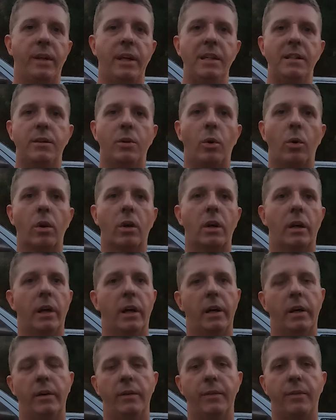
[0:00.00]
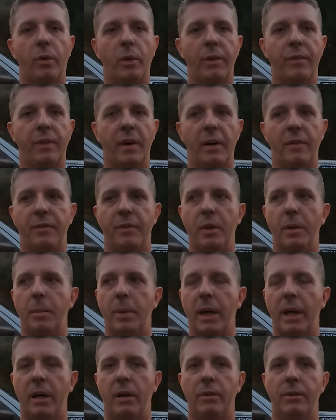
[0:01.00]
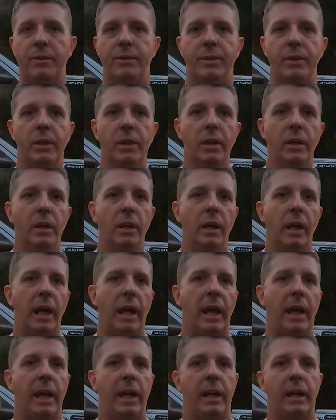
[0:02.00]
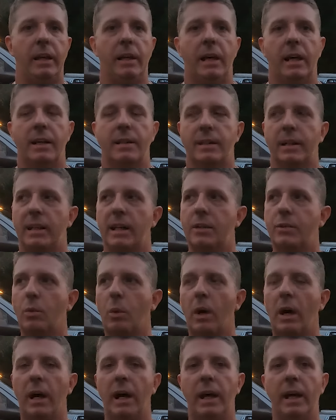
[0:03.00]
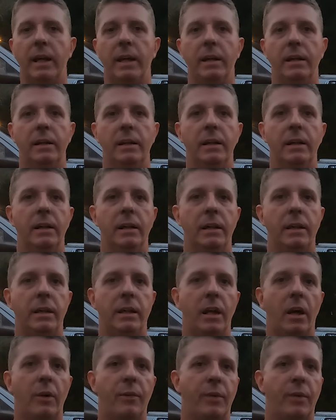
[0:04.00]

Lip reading: These torque on 145 foot-pounds, and like I said, that's why, you know,